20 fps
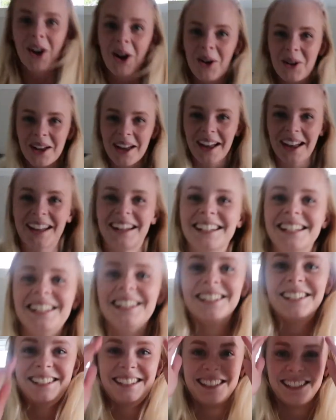Okay,
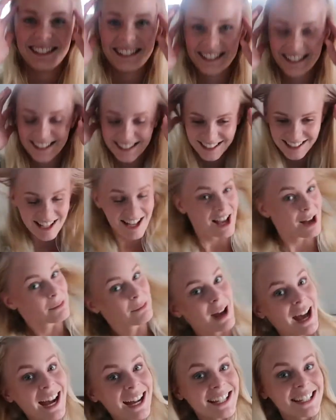
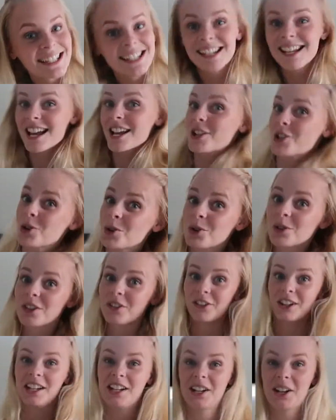back to the
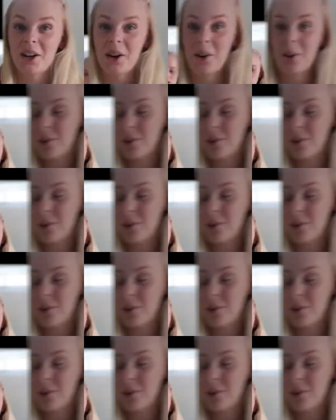video.